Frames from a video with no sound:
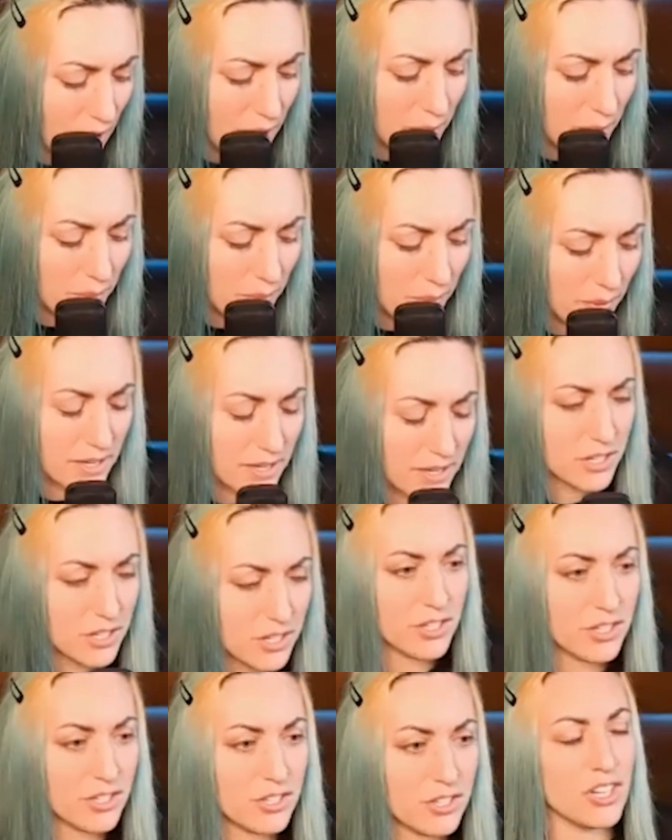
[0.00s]
I just
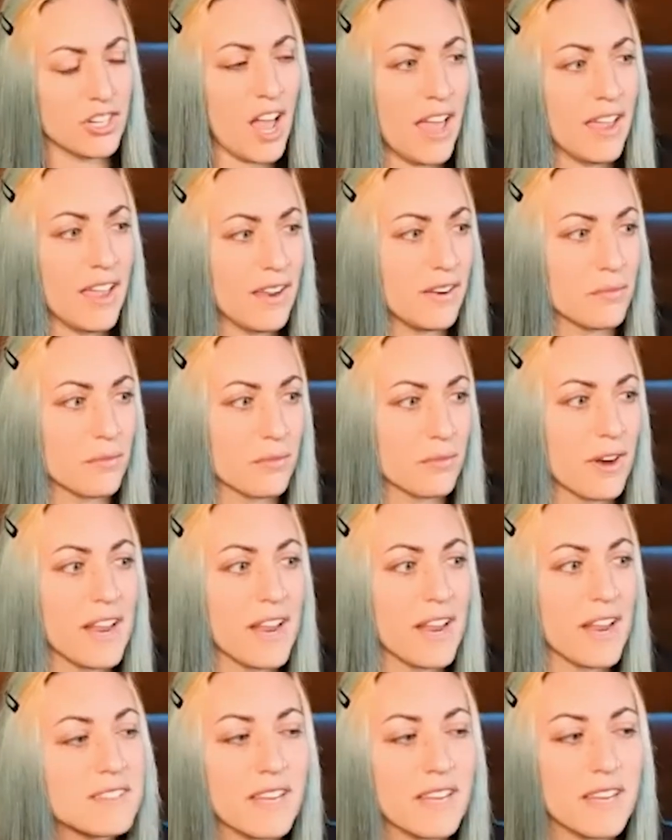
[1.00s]
shot
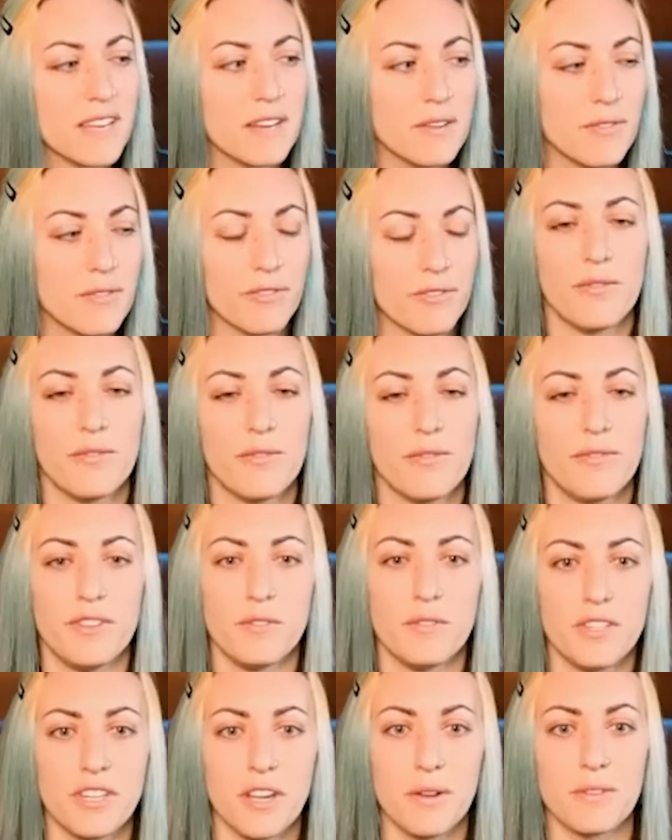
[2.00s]
Rancid for a
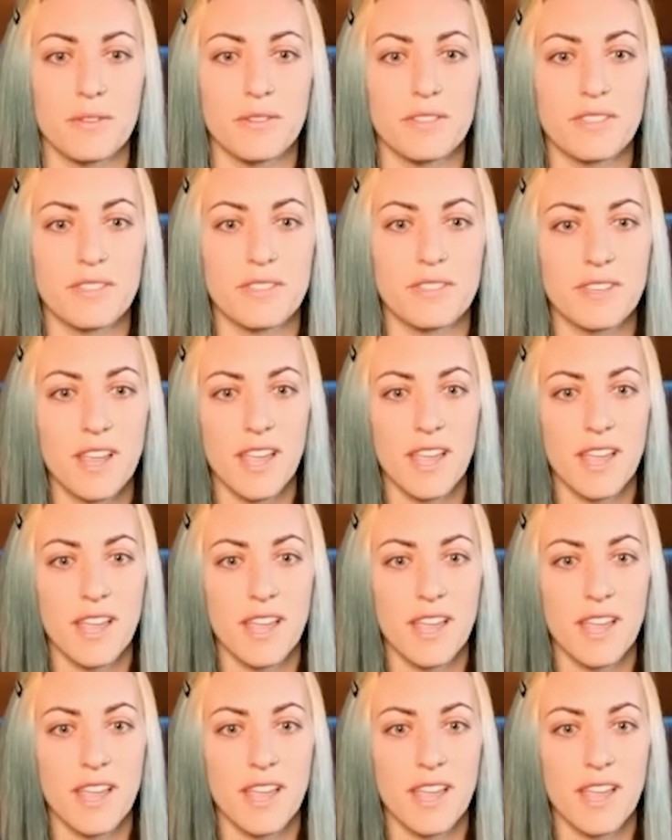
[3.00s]
few shows